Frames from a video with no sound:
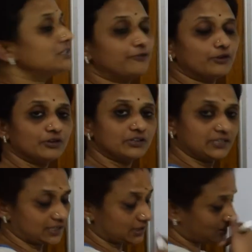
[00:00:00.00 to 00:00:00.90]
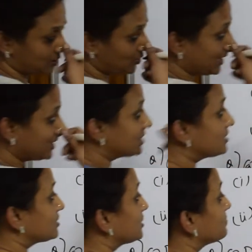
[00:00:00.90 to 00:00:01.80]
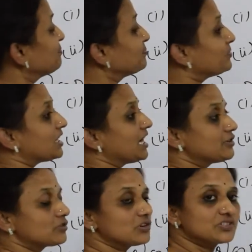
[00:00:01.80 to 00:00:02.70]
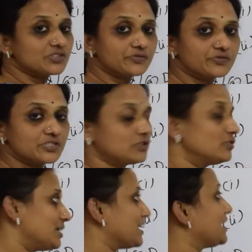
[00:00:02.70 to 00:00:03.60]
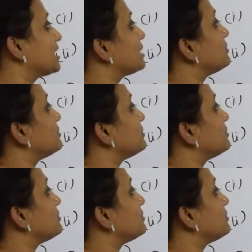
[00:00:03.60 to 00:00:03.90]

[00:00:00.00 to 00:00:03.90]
following reaction. So I did the hydrolysis of xenon. Again, I'll be